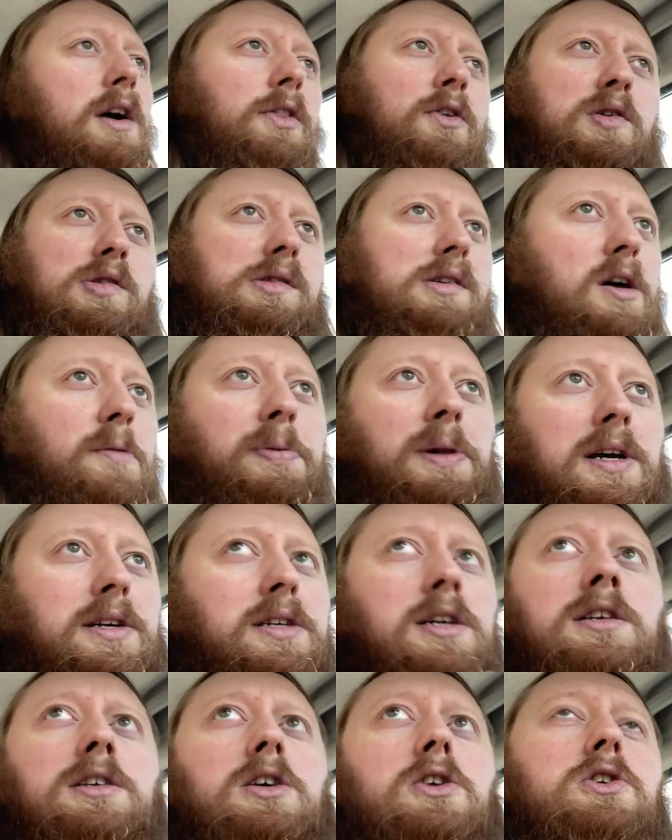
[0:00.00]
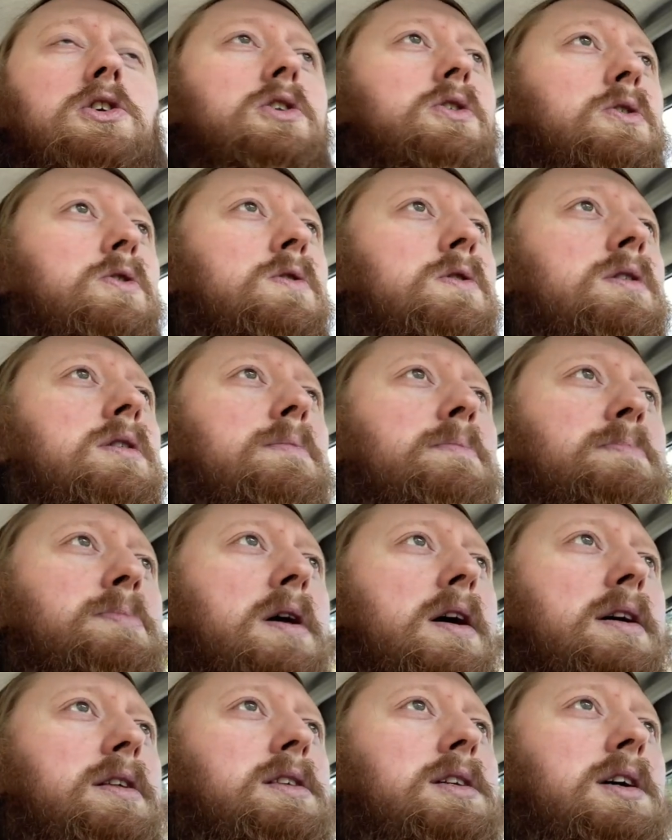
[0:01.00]
There's still plenty to do,
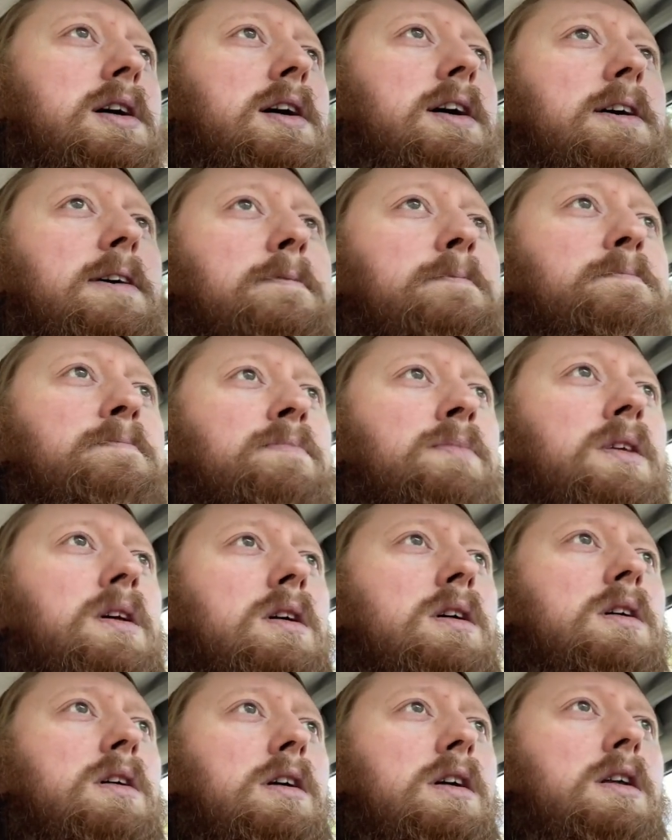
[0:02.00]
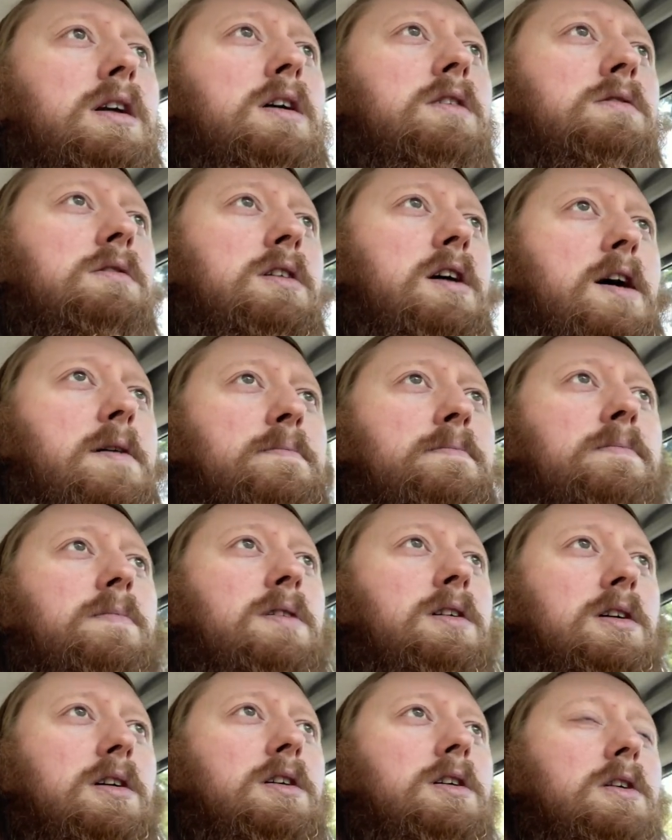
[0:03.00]
but uh, you know,
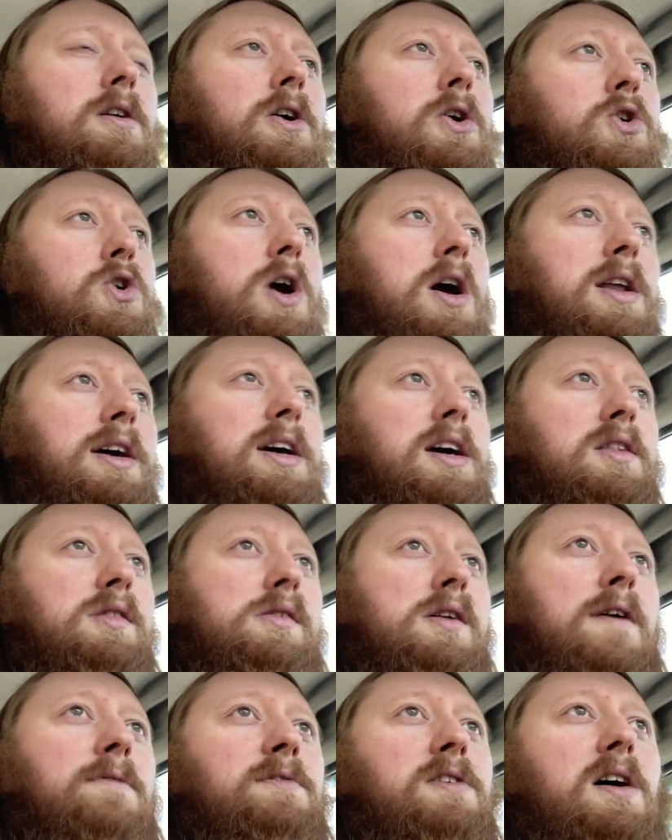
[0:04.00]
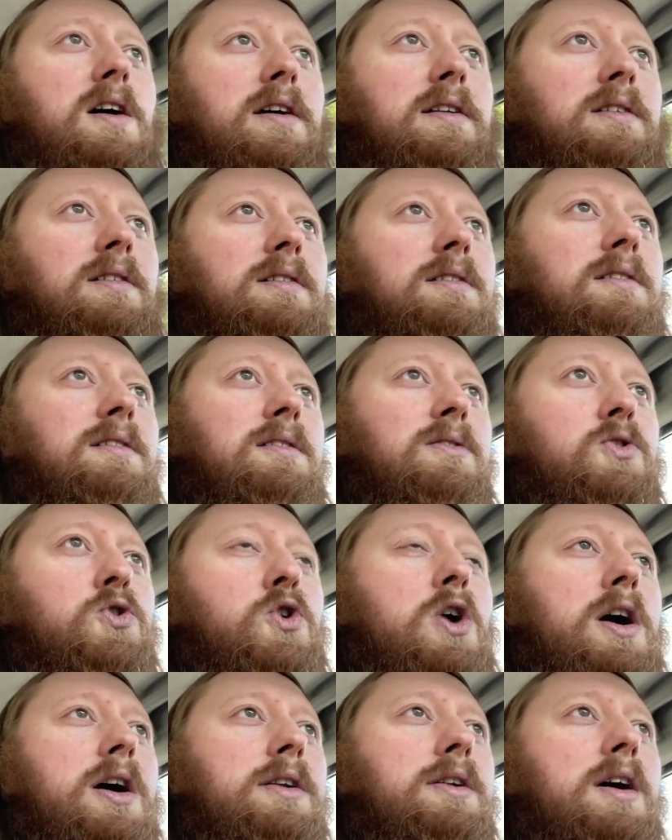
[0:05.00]
I'm trying to get stuff done,
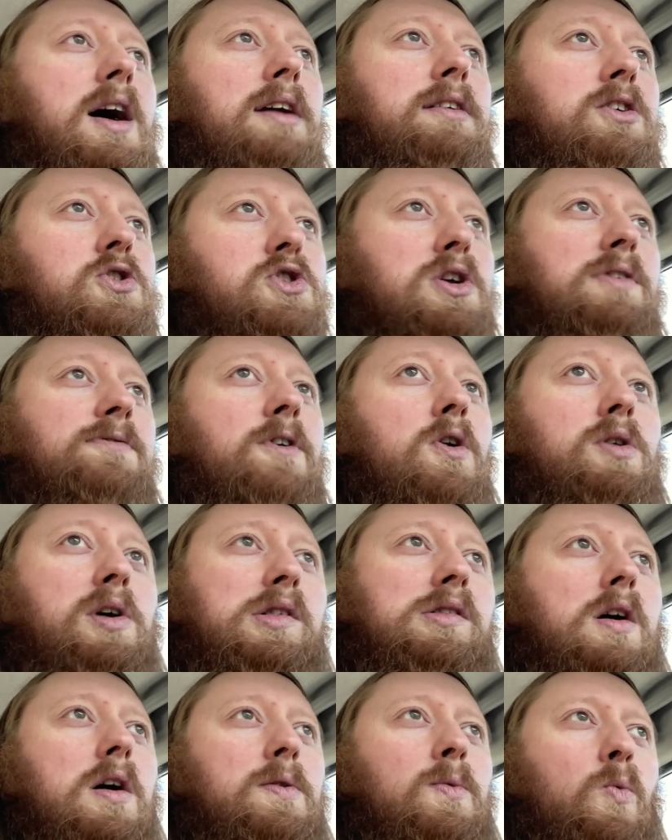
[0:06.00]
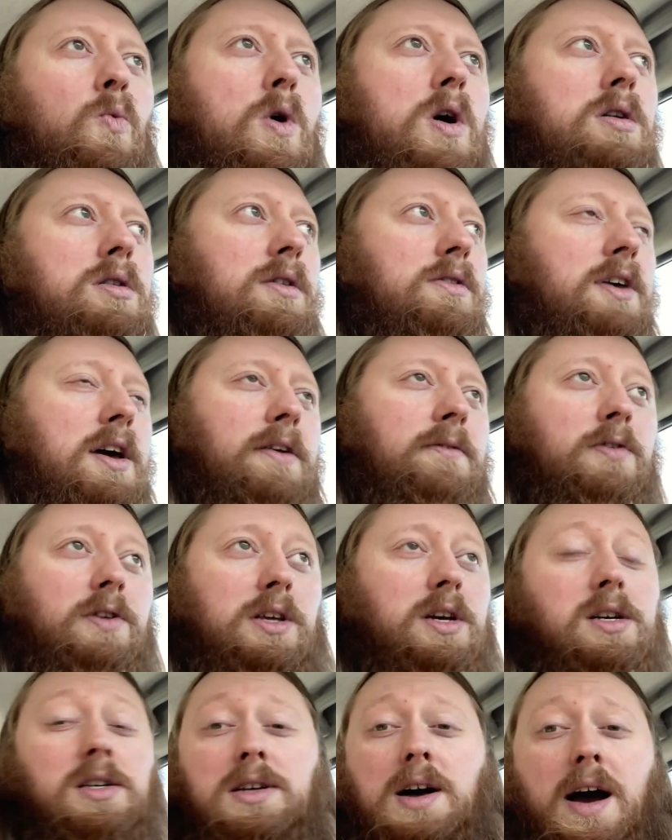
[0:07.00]
trying not to just focus on one thing for
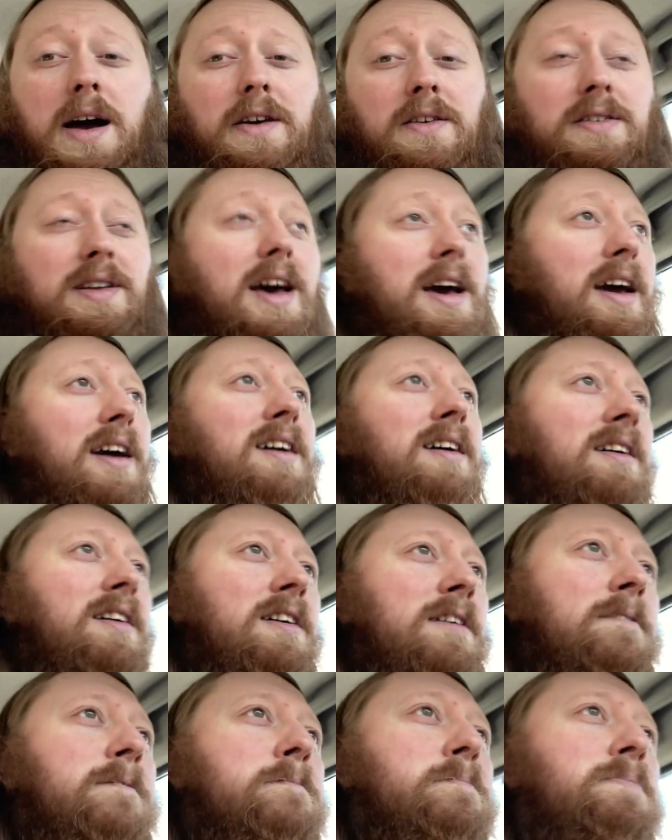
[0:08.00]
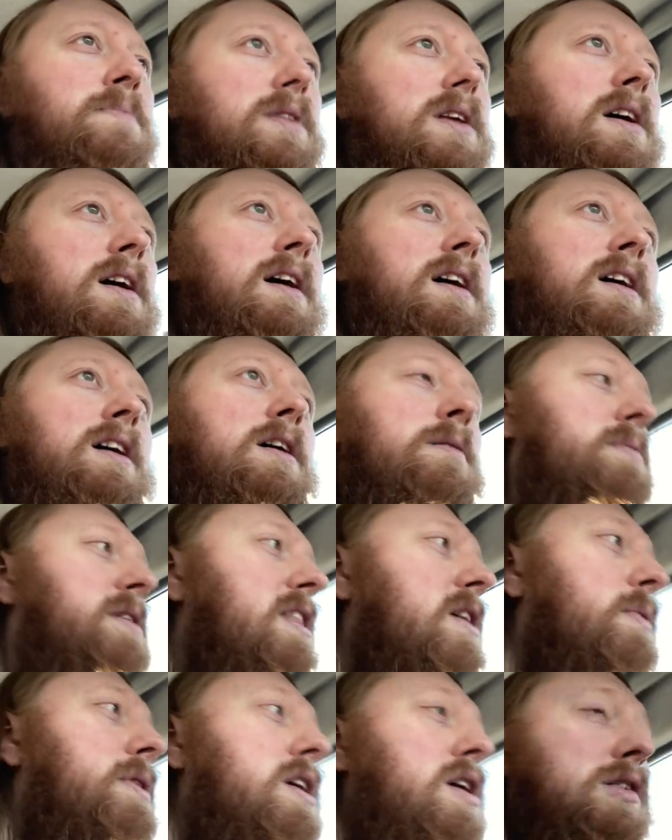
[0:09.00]
the entire day. Um,
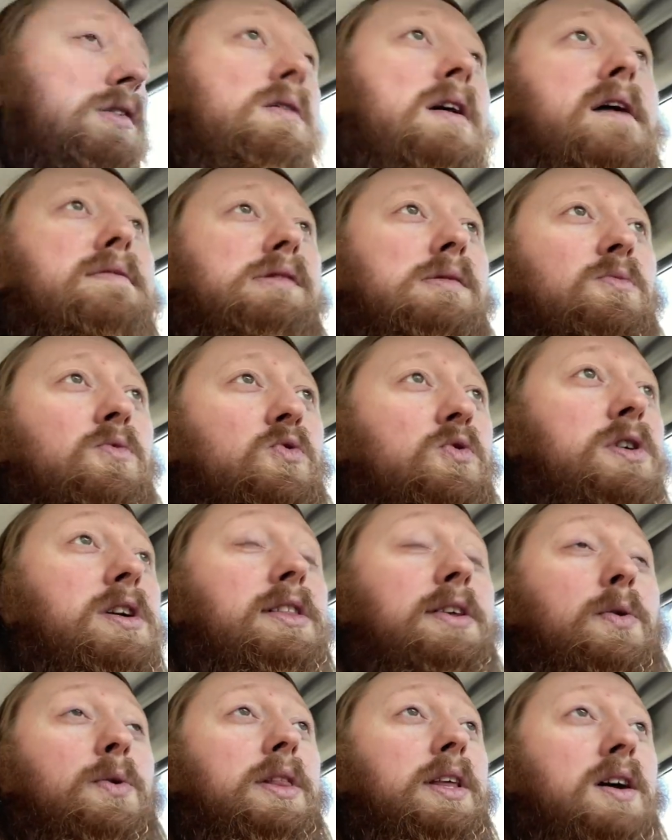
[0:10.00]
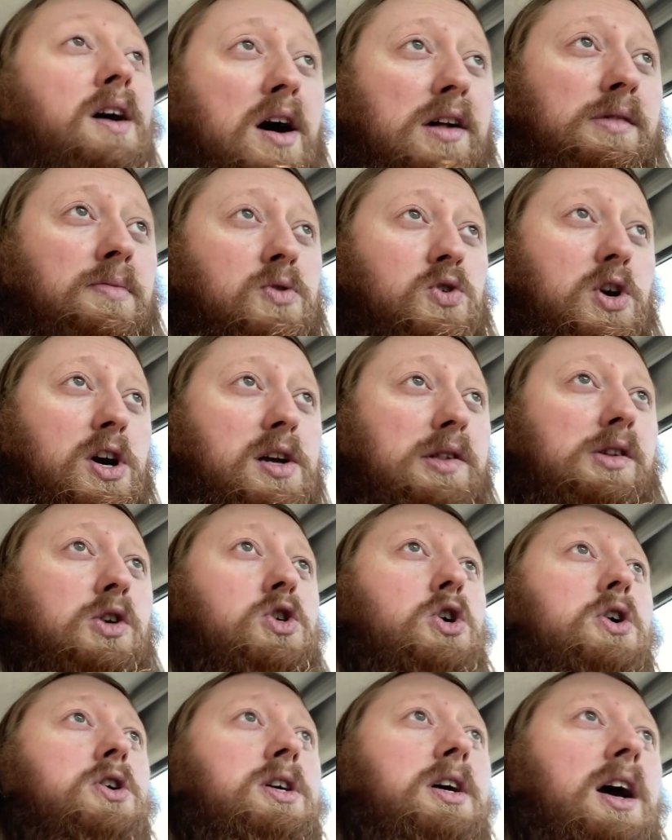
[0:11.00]
and then we also have some really, really awesome trades to
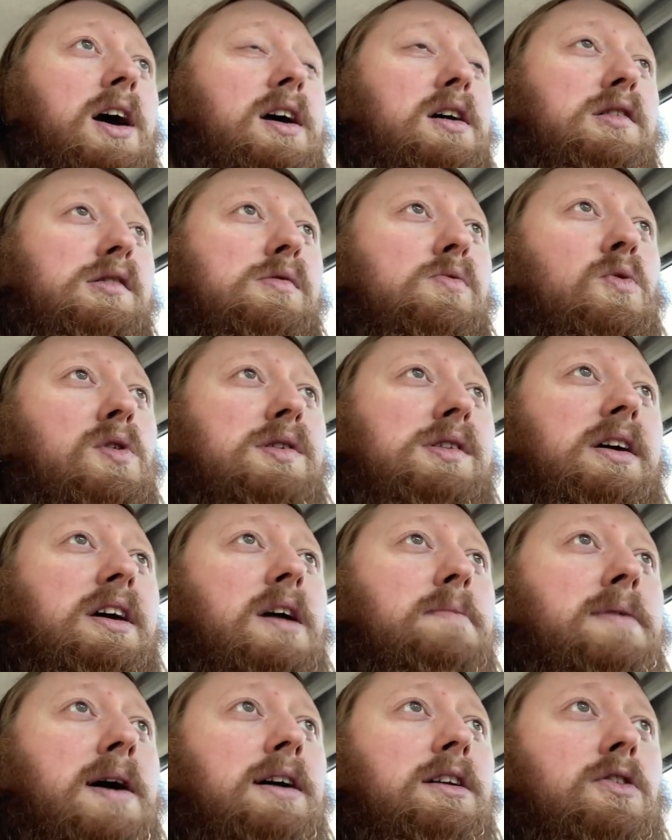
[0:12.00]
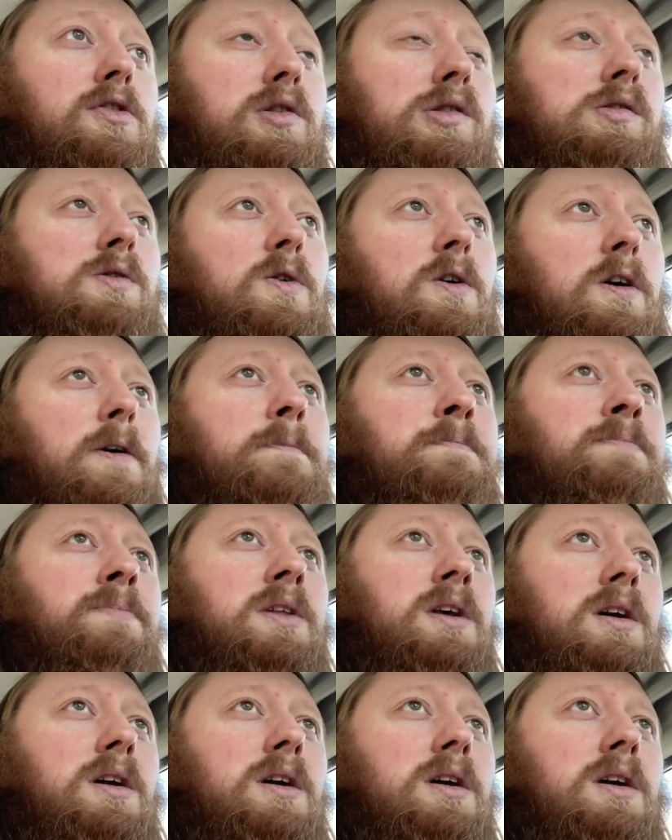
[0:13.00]
show you guys once I get back to the store.